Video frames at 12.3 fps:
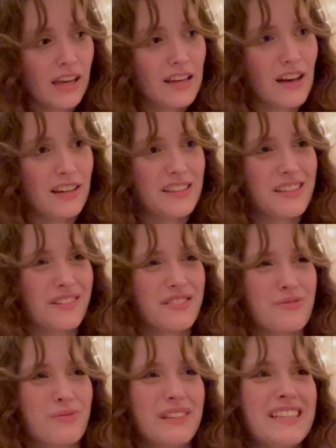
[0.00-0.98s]
And so
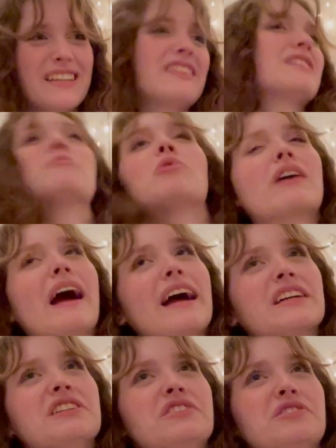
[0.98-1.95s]
there's really nothing more I could